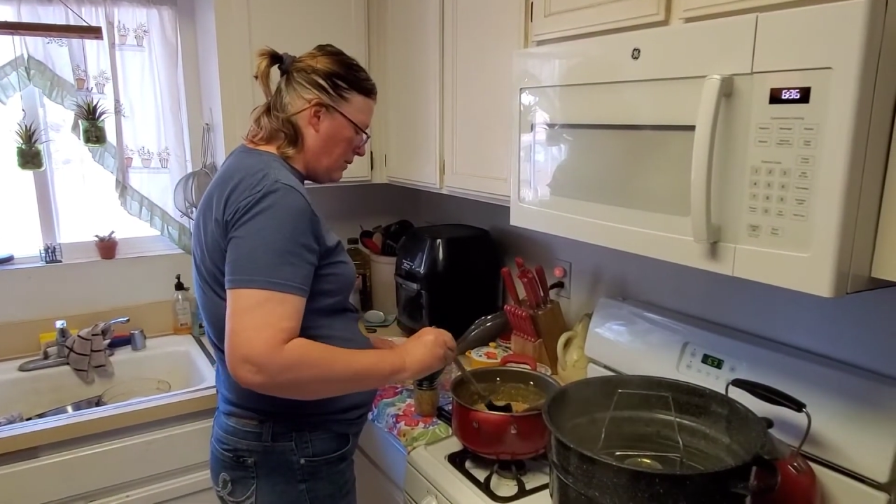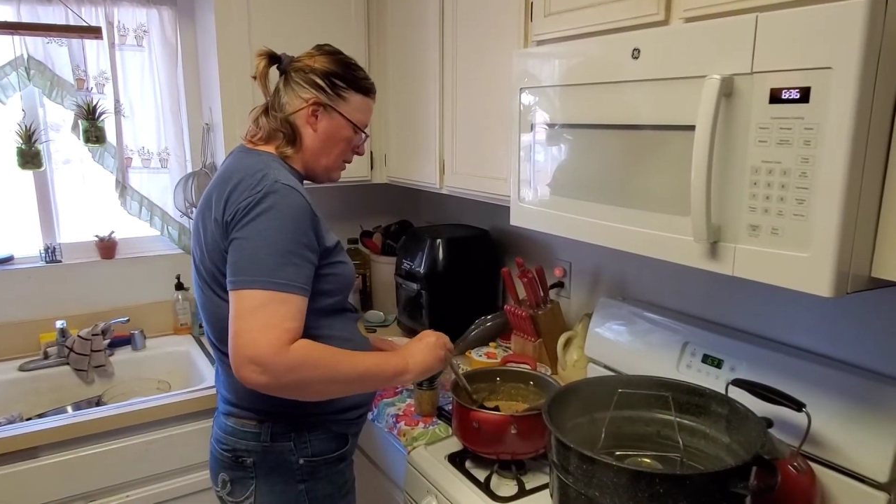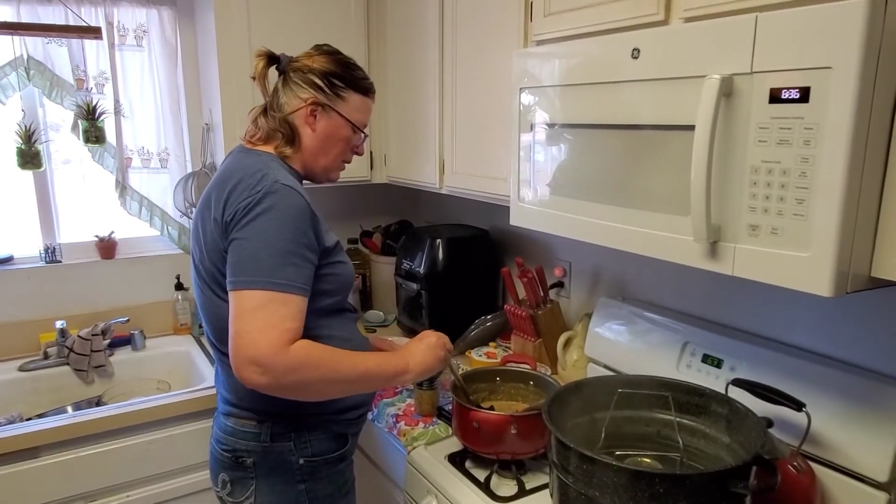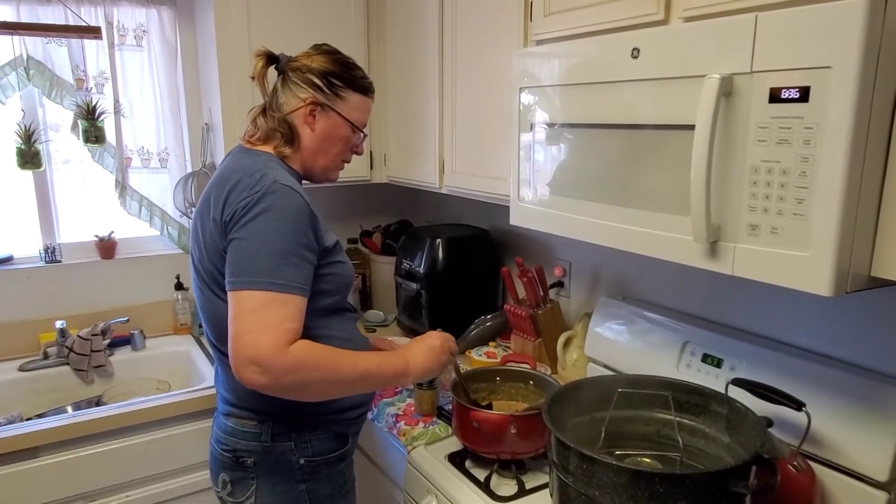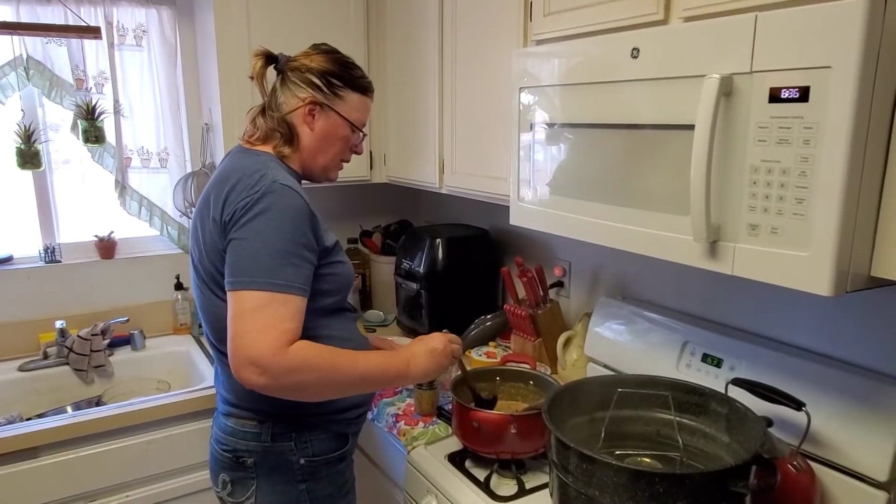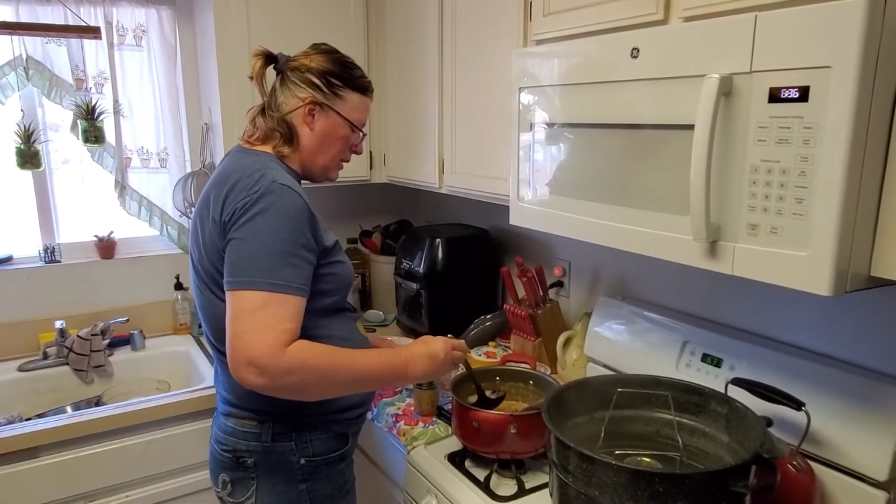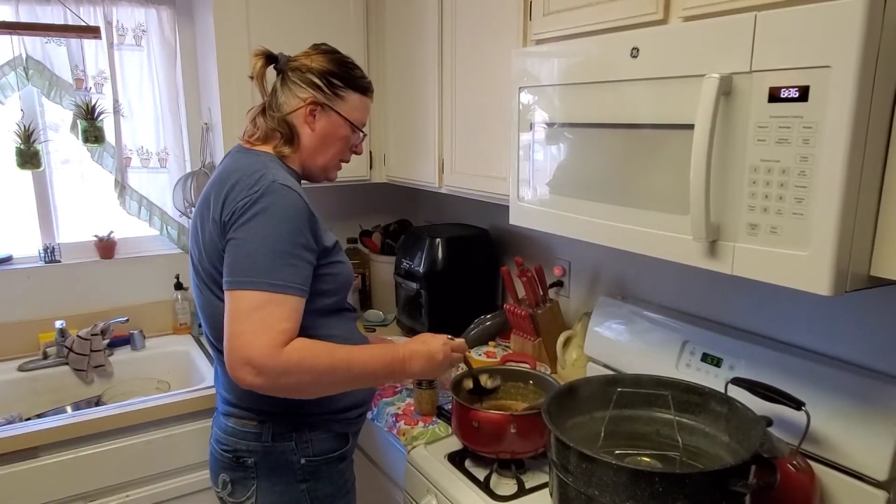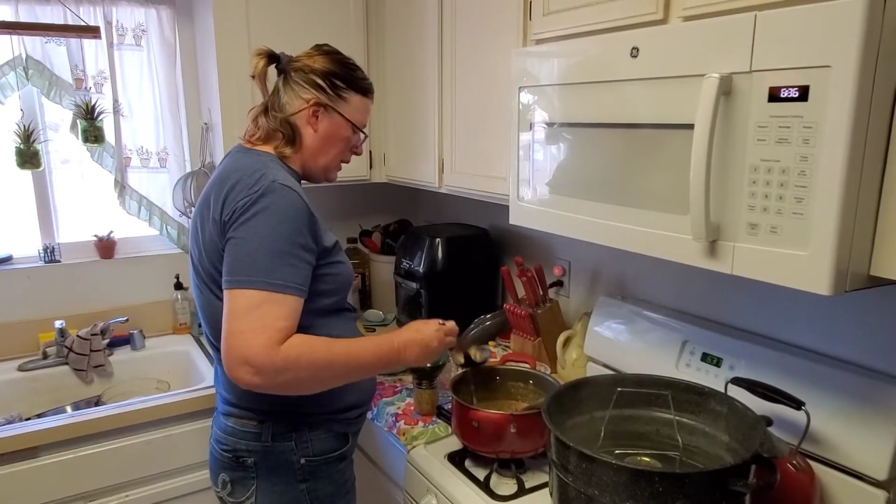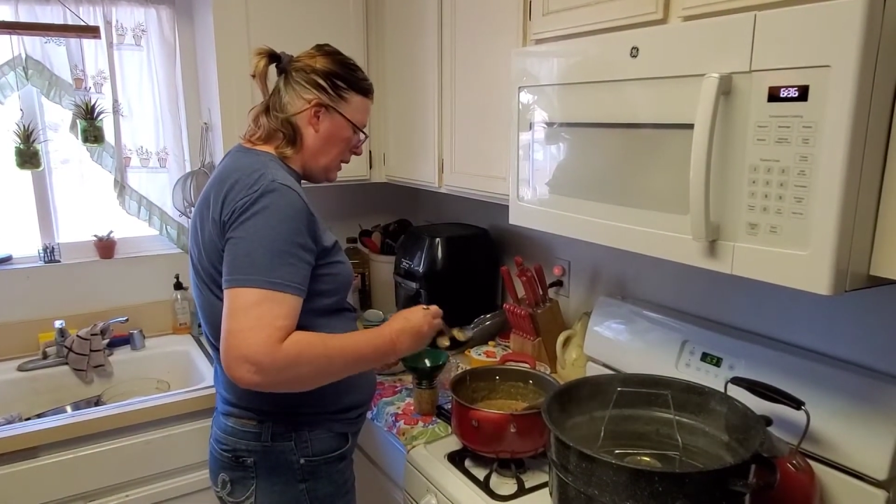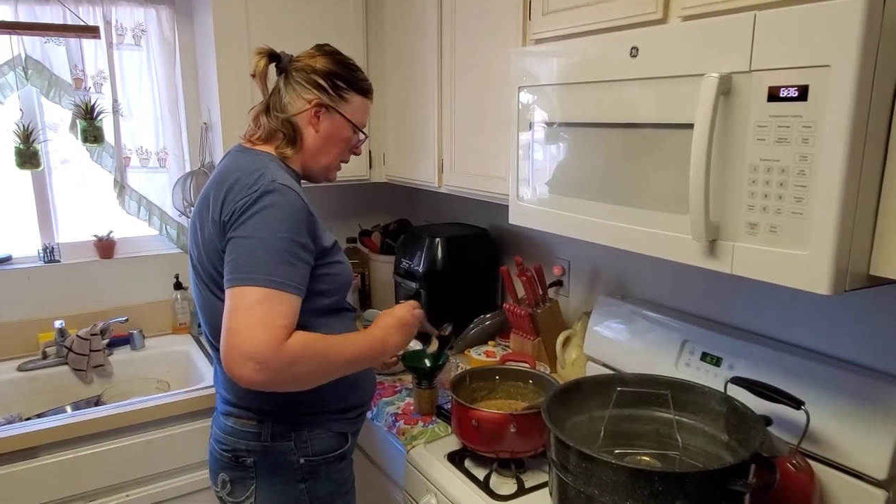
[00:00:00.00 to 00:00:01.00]
and all the
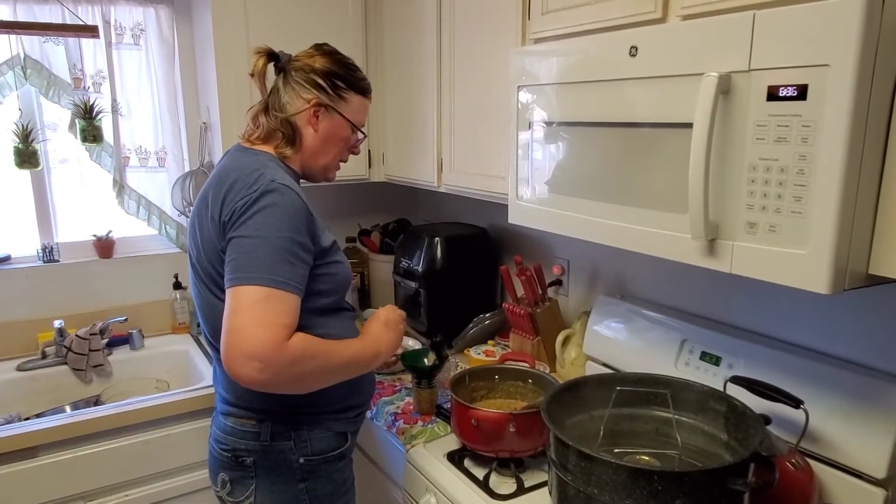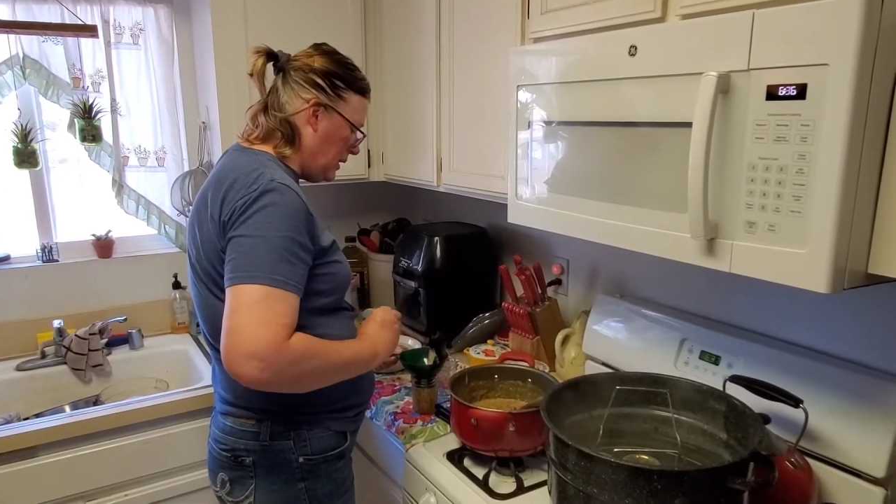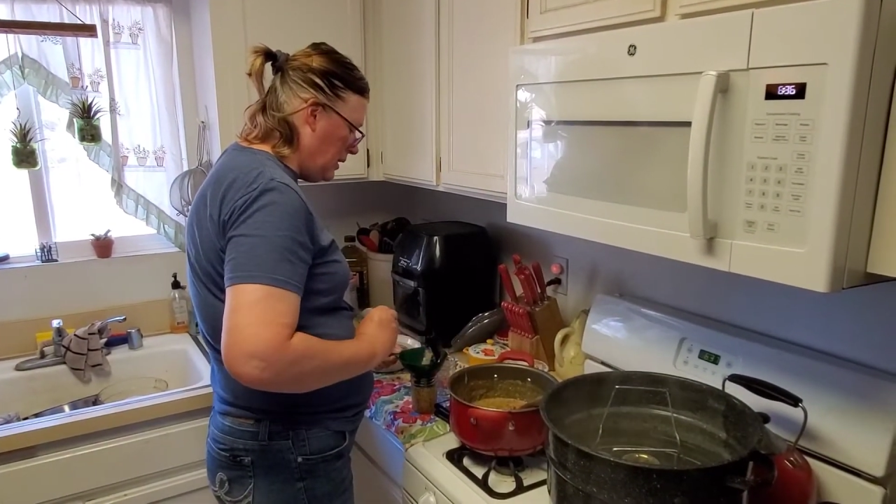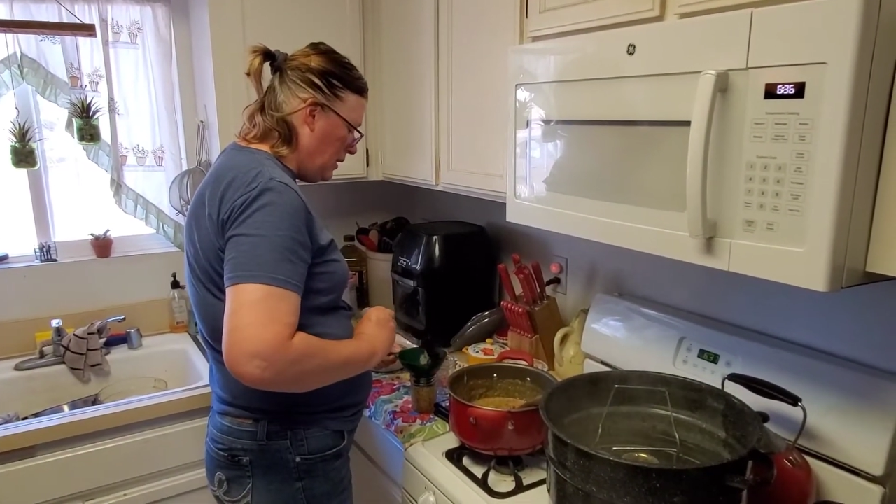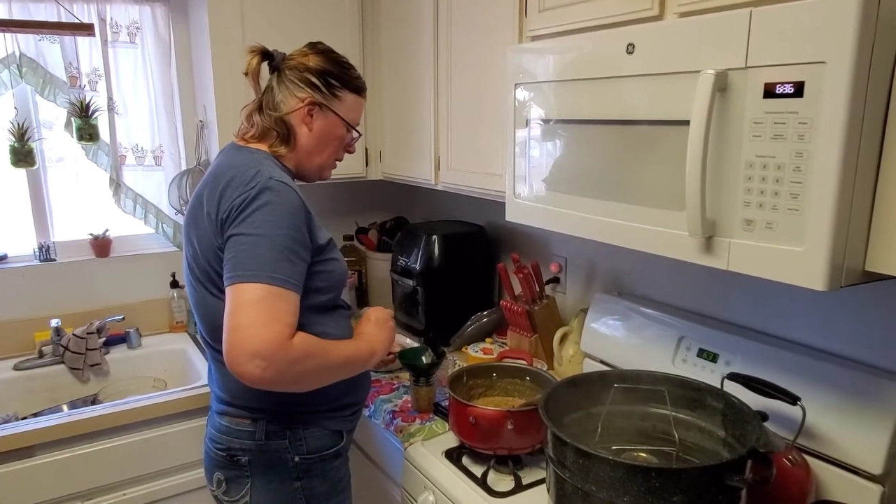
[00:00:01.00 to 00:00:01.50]
cleaning and